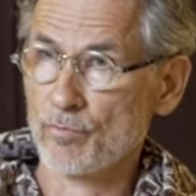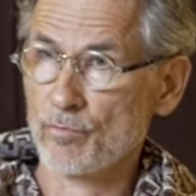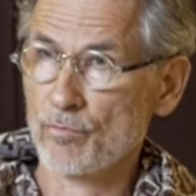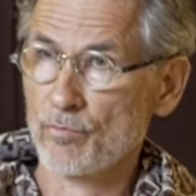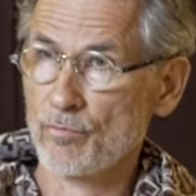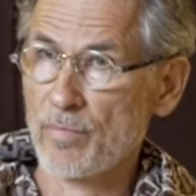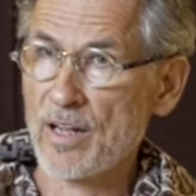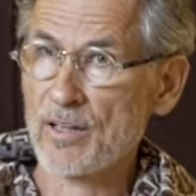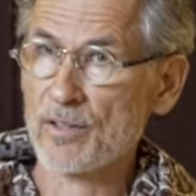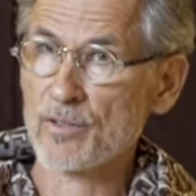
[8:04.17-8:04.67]

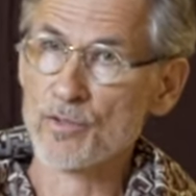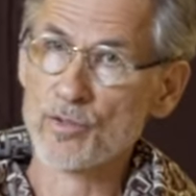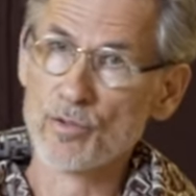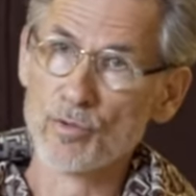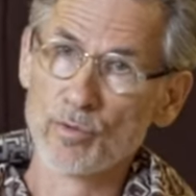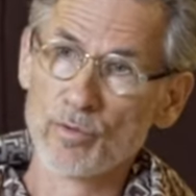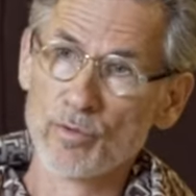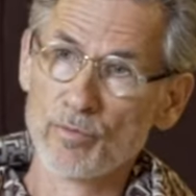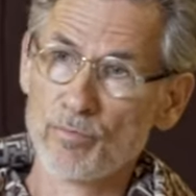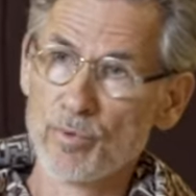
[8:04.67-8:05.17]
balance
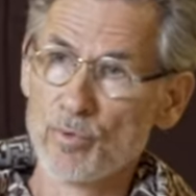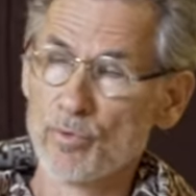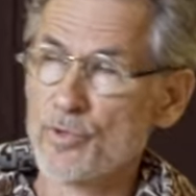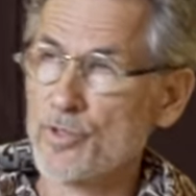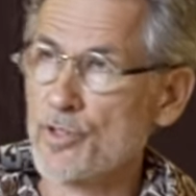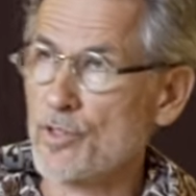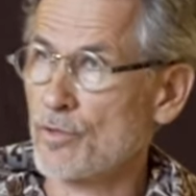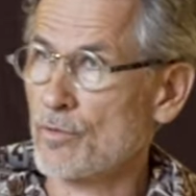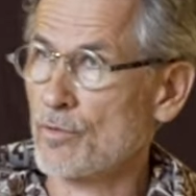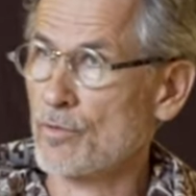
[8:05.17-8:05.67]
all the
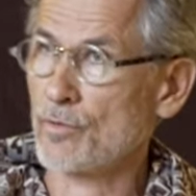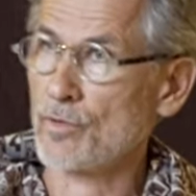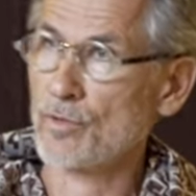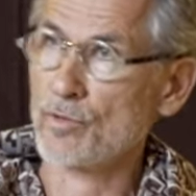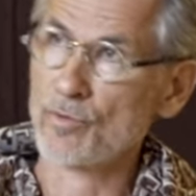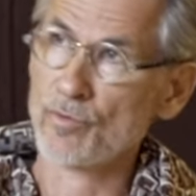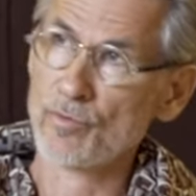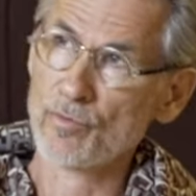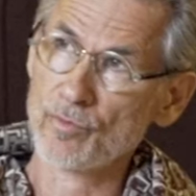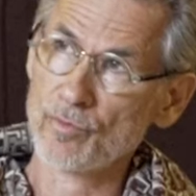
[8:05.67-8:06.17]
books and, you
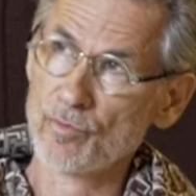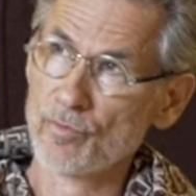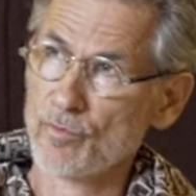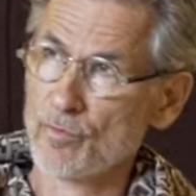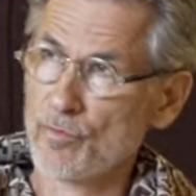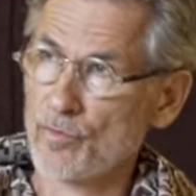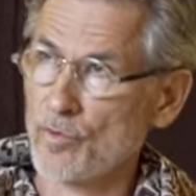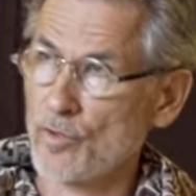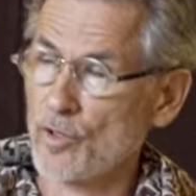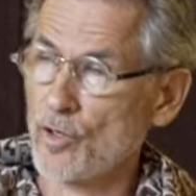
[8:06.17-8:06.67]
know,
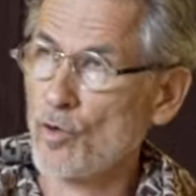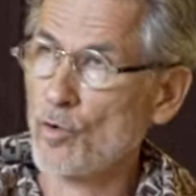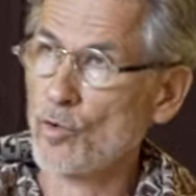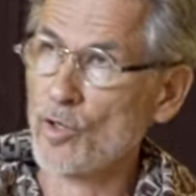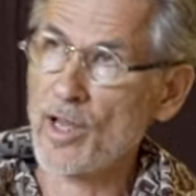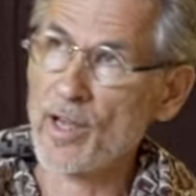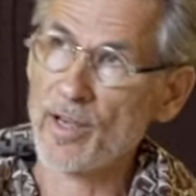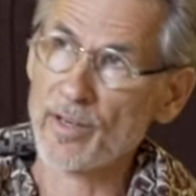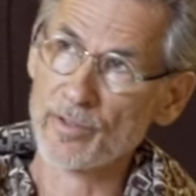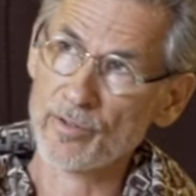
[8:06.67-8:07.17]
the
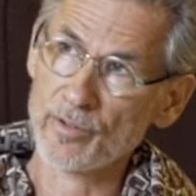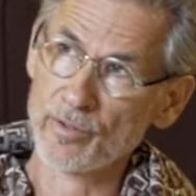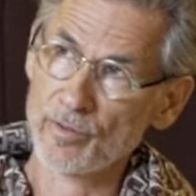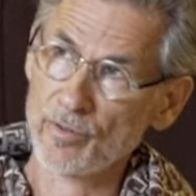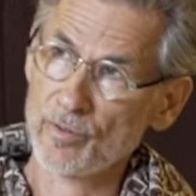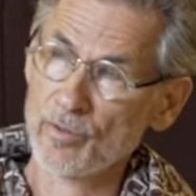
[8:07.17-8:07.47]
whole act,